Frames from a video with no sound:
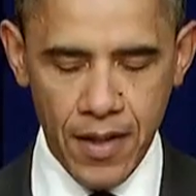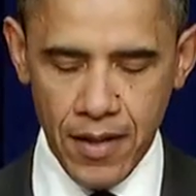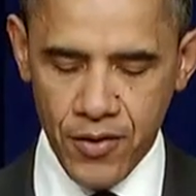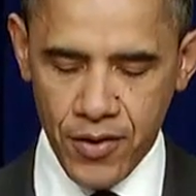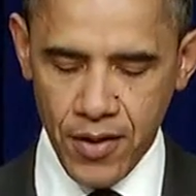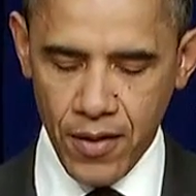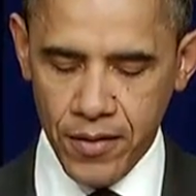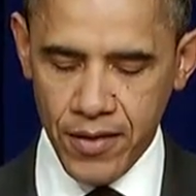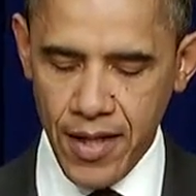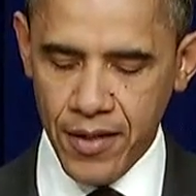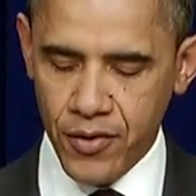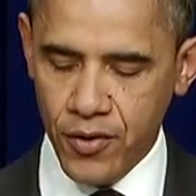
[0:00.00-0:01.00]
it still
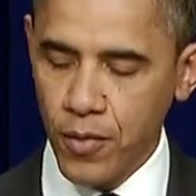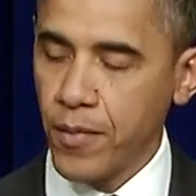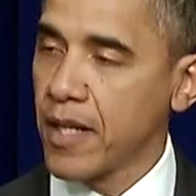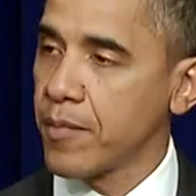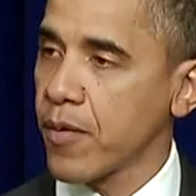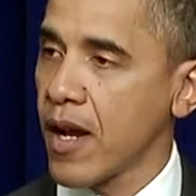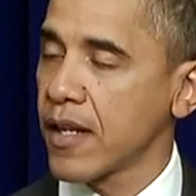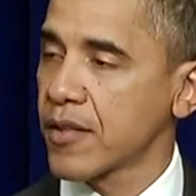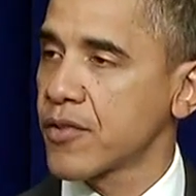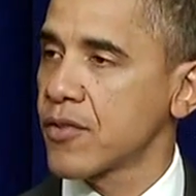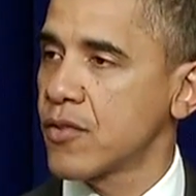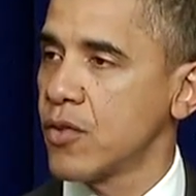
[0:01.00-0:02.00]
takes too many
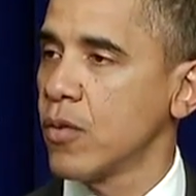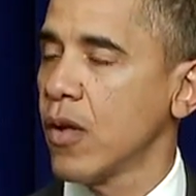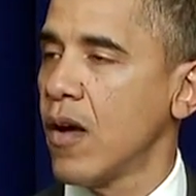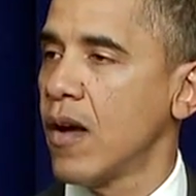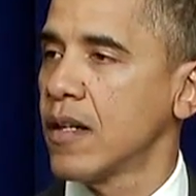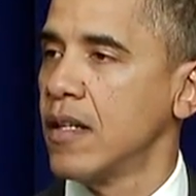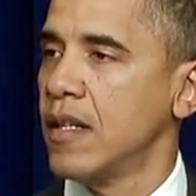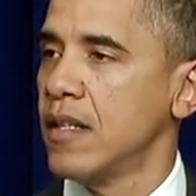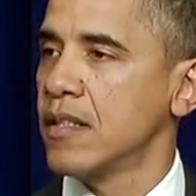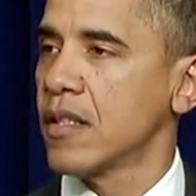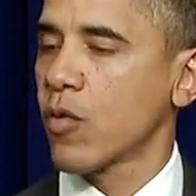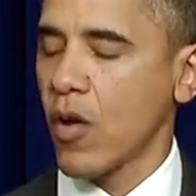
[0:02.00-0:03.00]
products too long
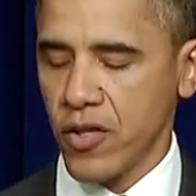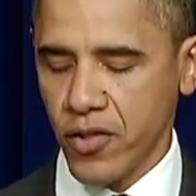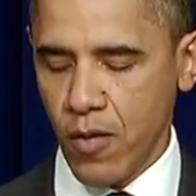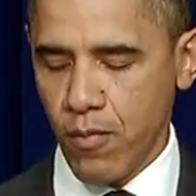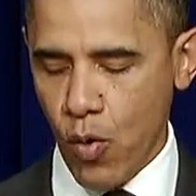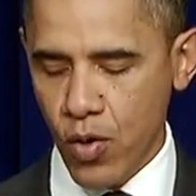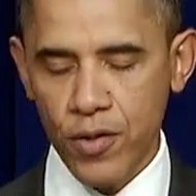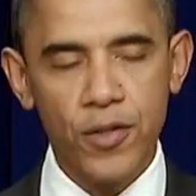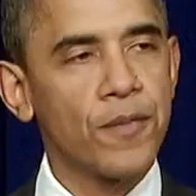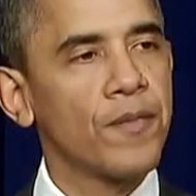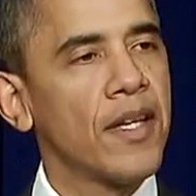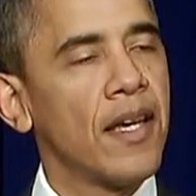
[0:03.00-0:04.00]
to cross our
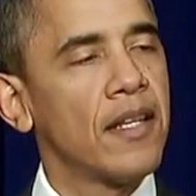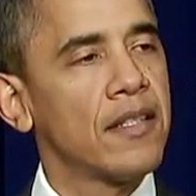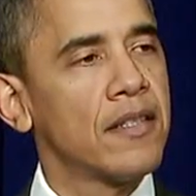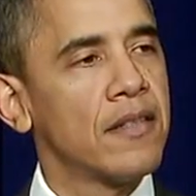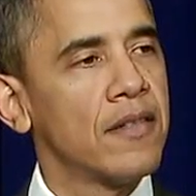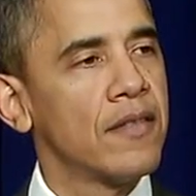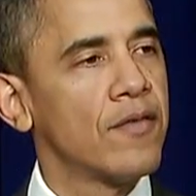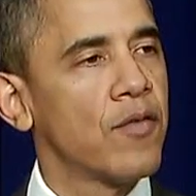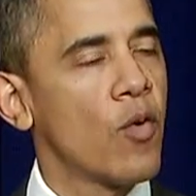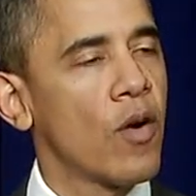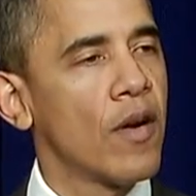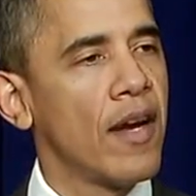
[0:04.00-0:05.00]
borders. And
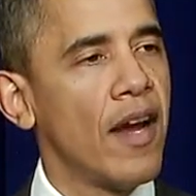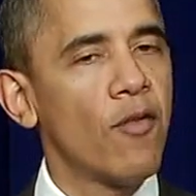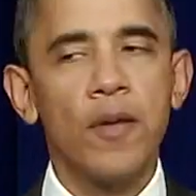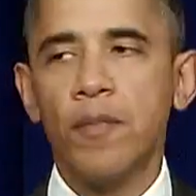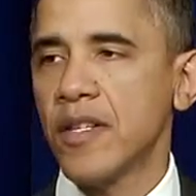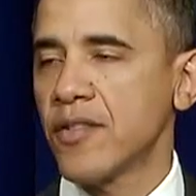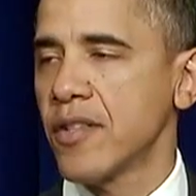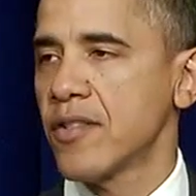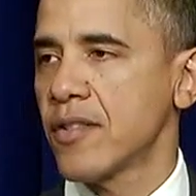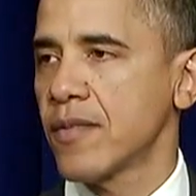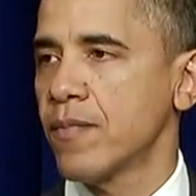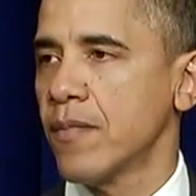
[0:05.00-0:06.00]
for every
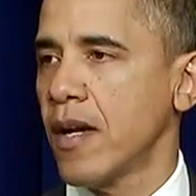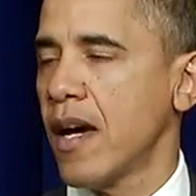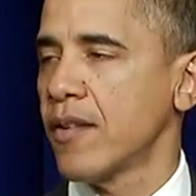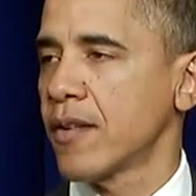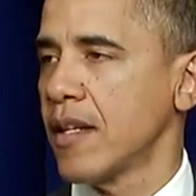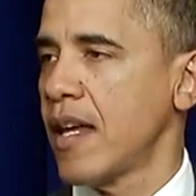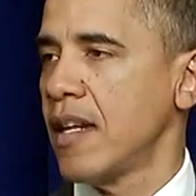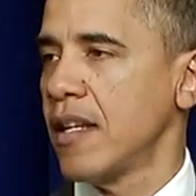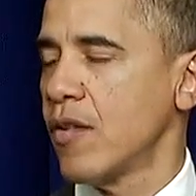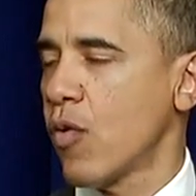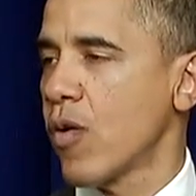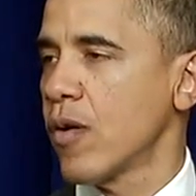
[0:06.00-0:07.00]
business, either
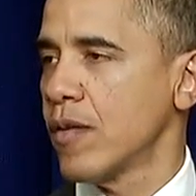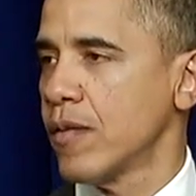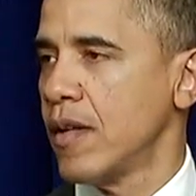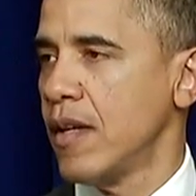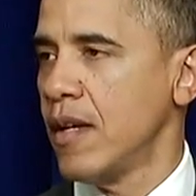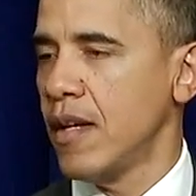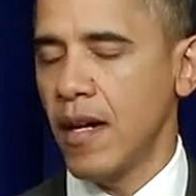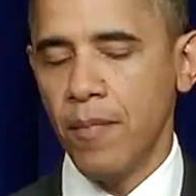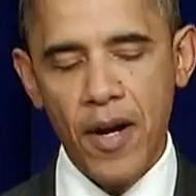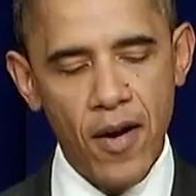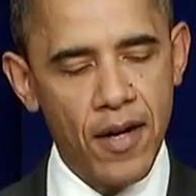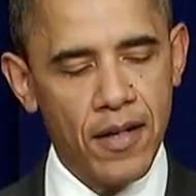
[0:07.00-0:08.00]
Canadian or
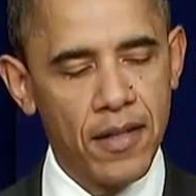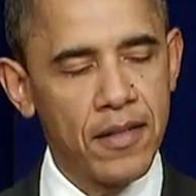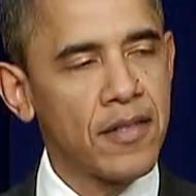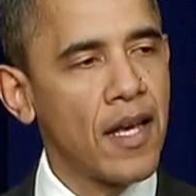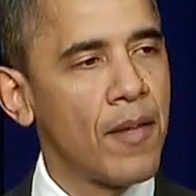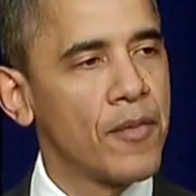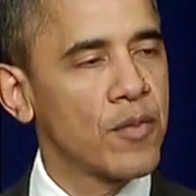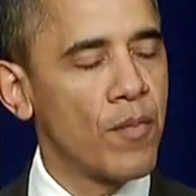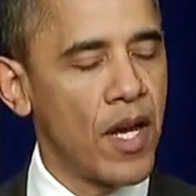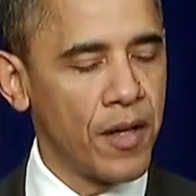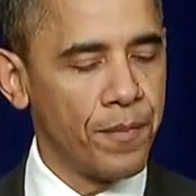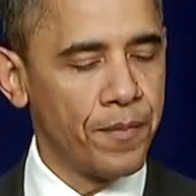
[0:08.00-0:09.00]
American, time is
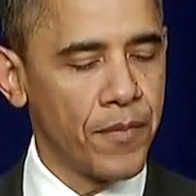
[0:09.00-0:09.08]
money.